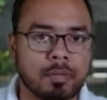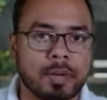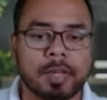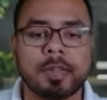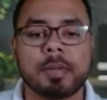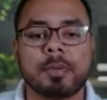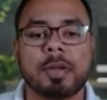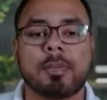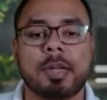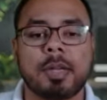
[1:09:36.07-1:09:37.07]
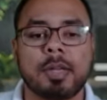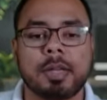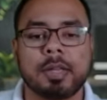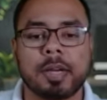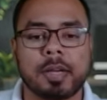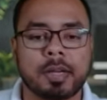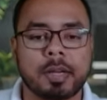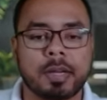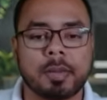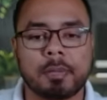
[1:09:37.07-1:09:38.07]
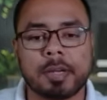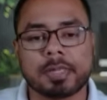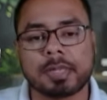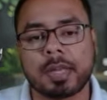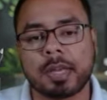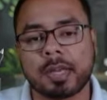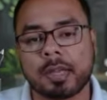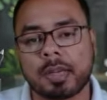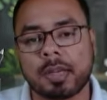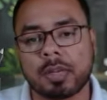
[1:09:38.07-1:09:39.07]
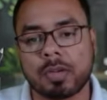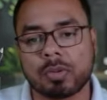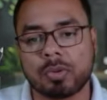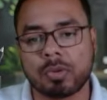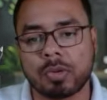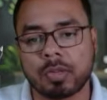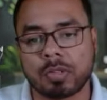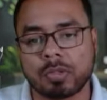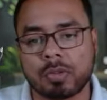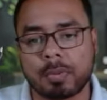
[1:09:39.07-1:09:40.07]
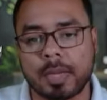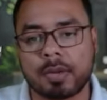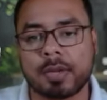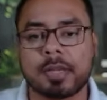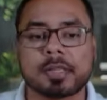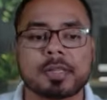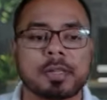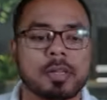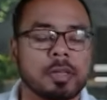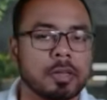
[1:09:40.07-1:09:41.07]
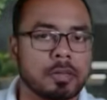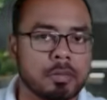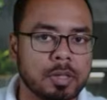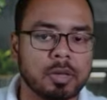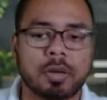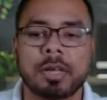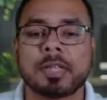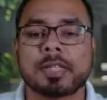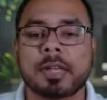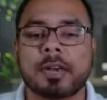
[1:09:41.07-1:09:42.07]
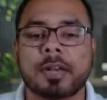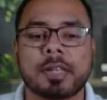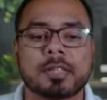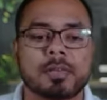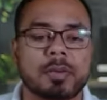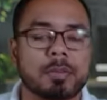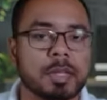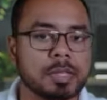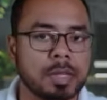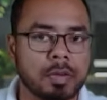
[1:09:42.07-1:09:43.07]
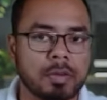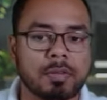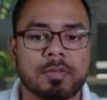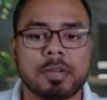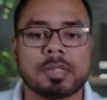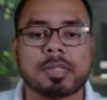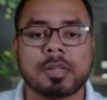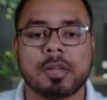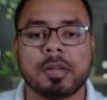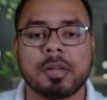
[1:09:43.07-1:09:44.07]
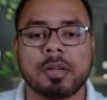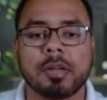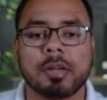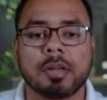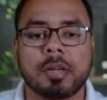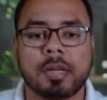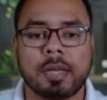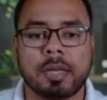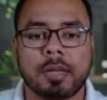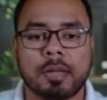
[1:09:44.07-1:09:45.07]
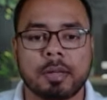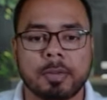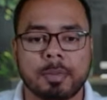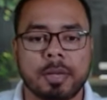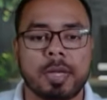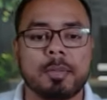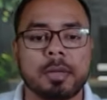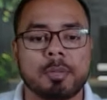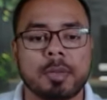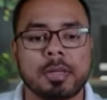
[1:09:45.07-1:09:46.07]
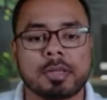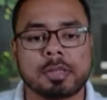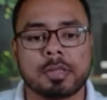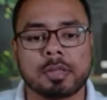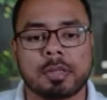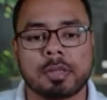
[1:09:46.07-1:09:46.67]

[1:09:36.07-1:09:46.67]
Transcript: Find the probability that a randomly selected 2 cross 2 matrix with all its entries from the set of first 10 prime numbers